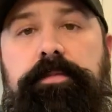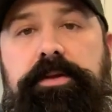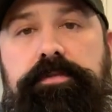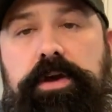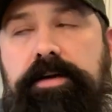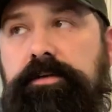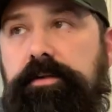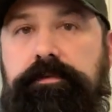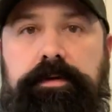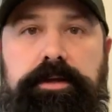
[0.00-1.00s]
but if you have
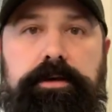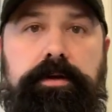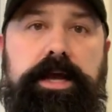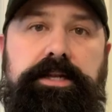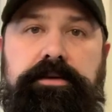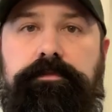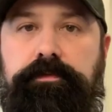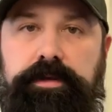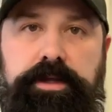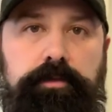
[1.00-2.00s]
another an idea for a
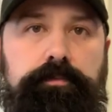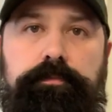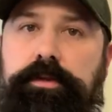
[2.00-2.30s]
video,